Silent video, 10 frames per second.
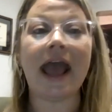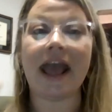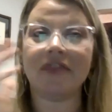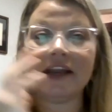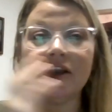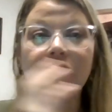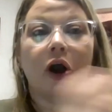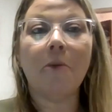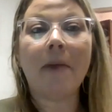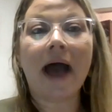and then
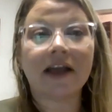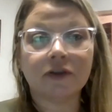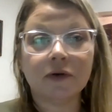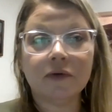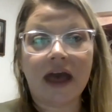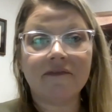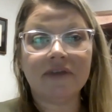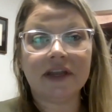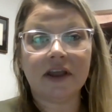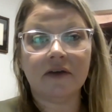go back through that
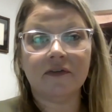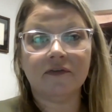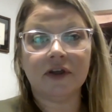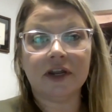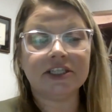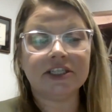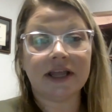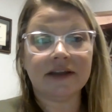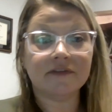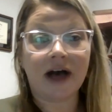video footage
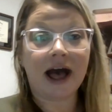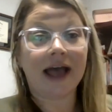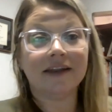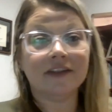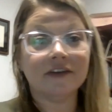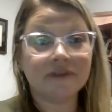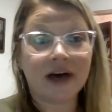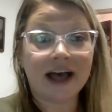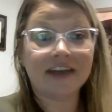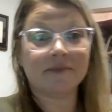and find the
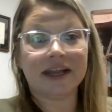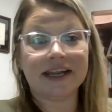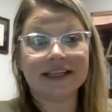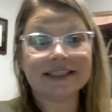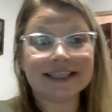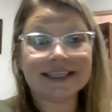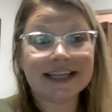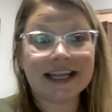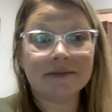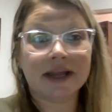five minutes, the
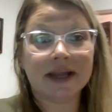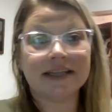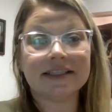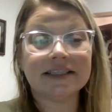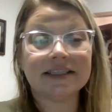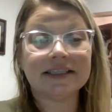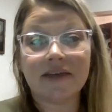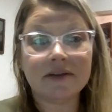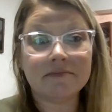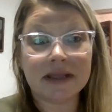10 minutes, the
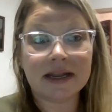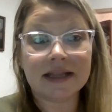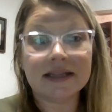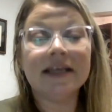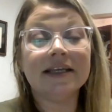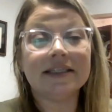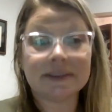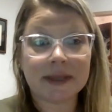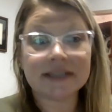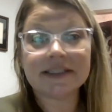seven minute
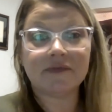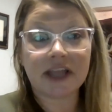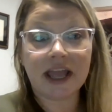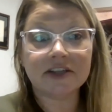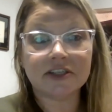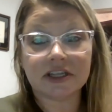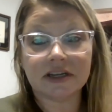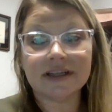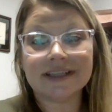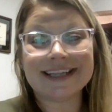
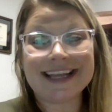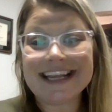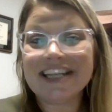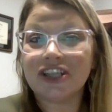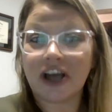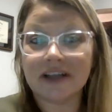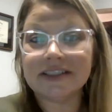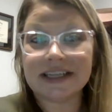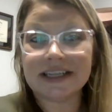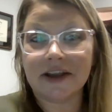specification, because each
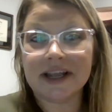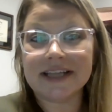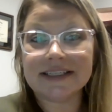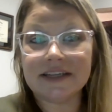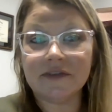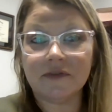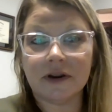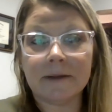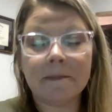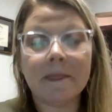content area is
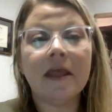different,